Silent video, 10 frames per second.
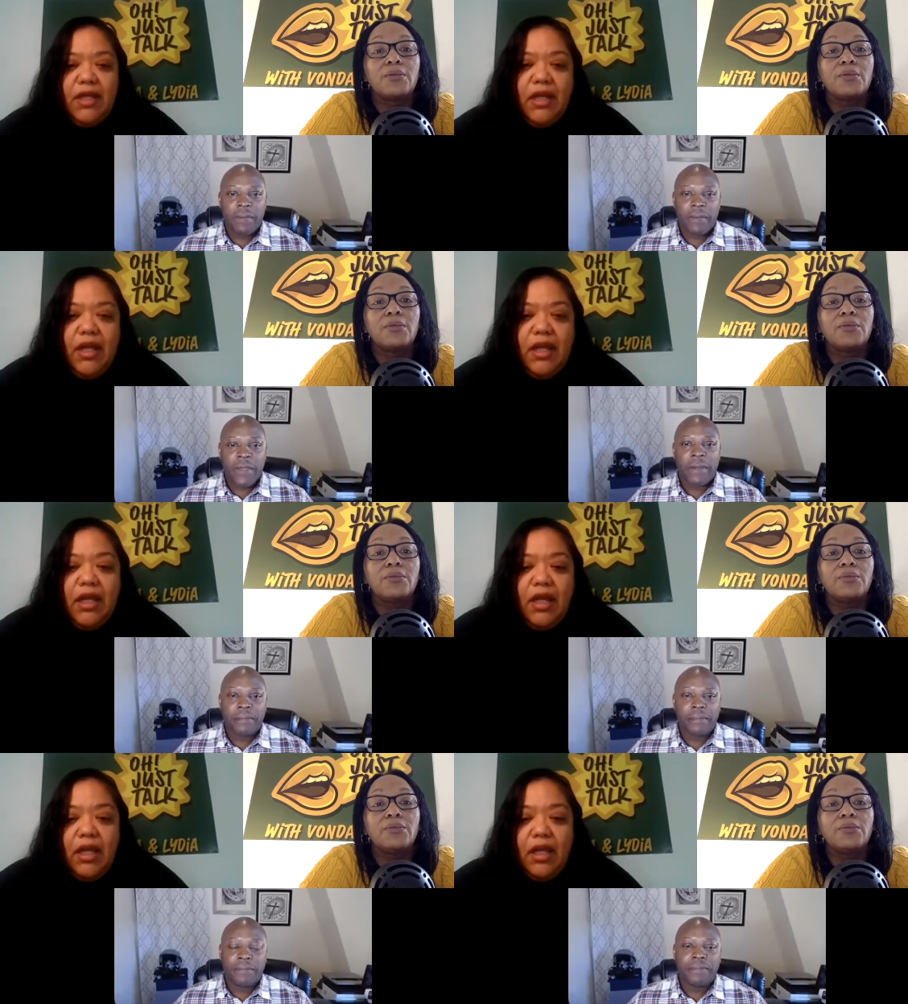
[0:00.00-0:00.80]
Speaker 1: Yeah.
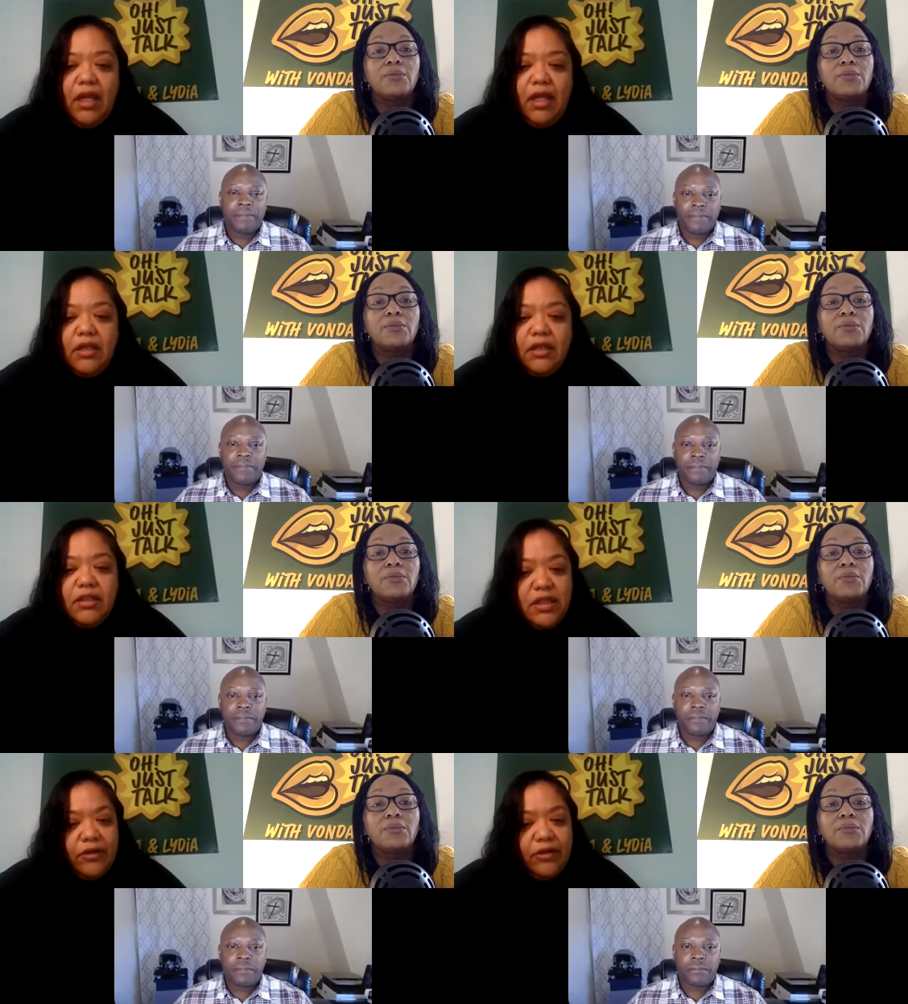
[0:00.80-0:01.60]
And
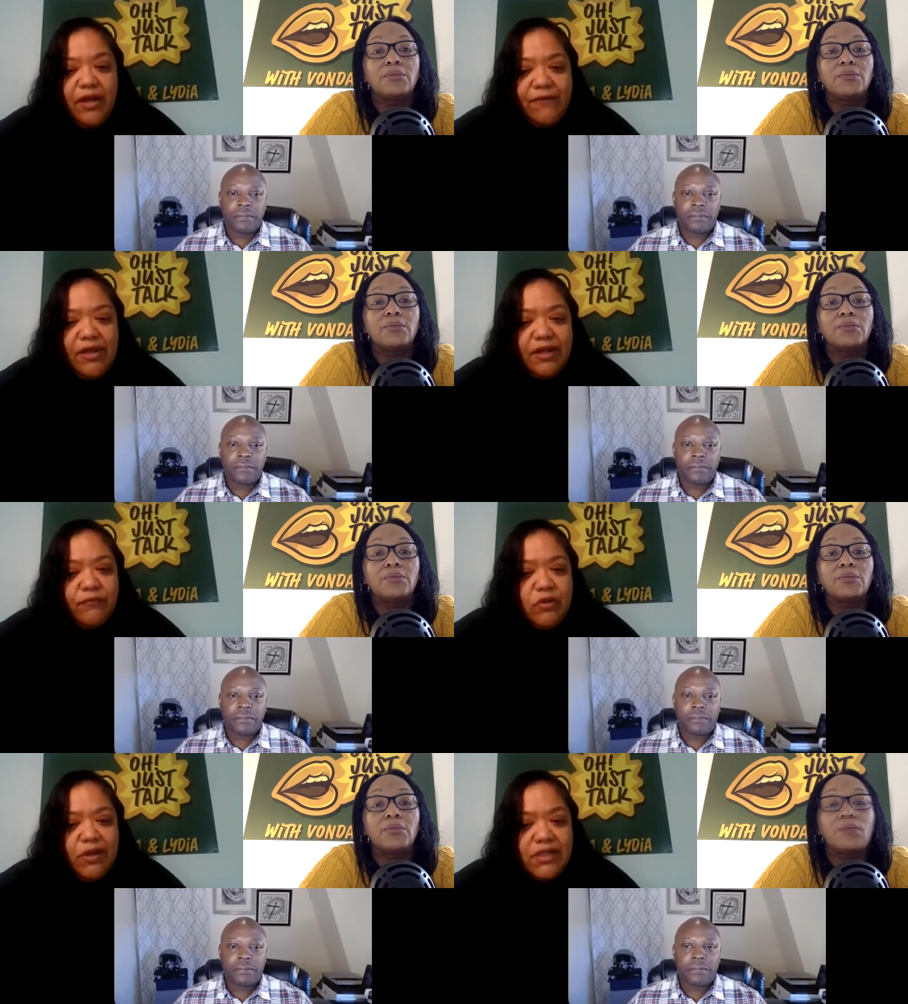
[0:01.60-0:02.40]
did, I don't know, have any of
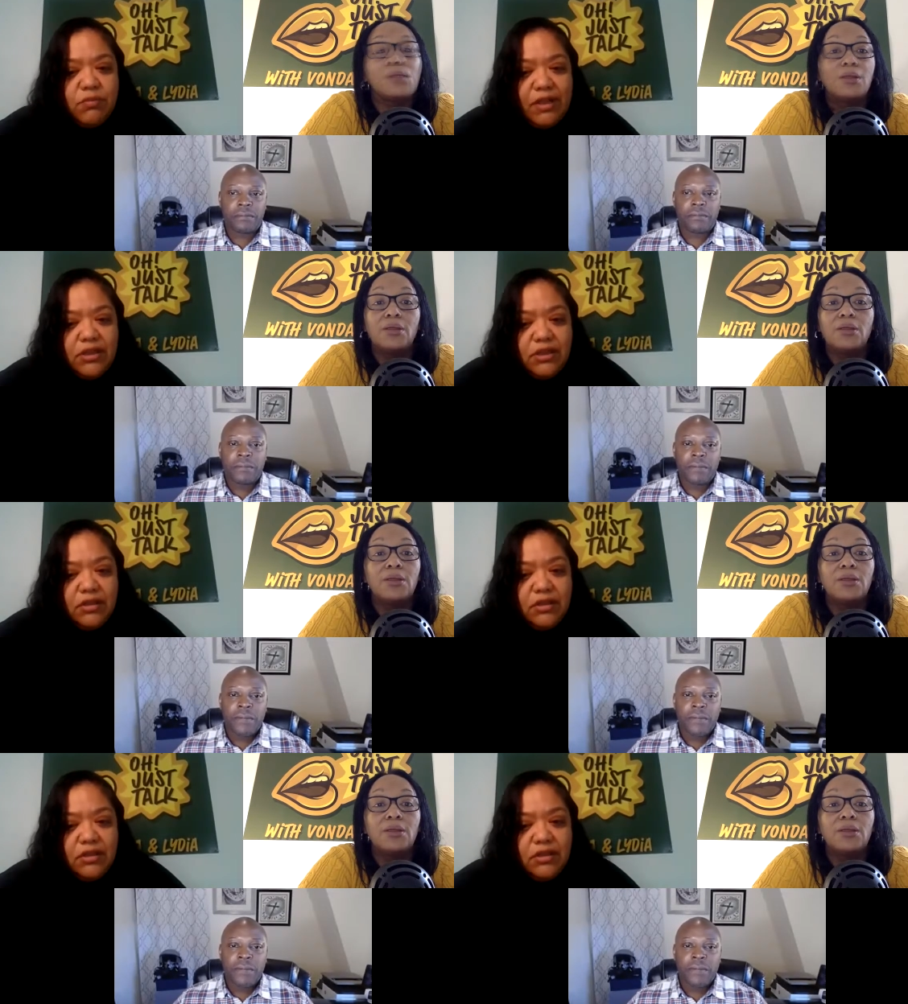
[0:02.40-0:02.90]
you guys watched it?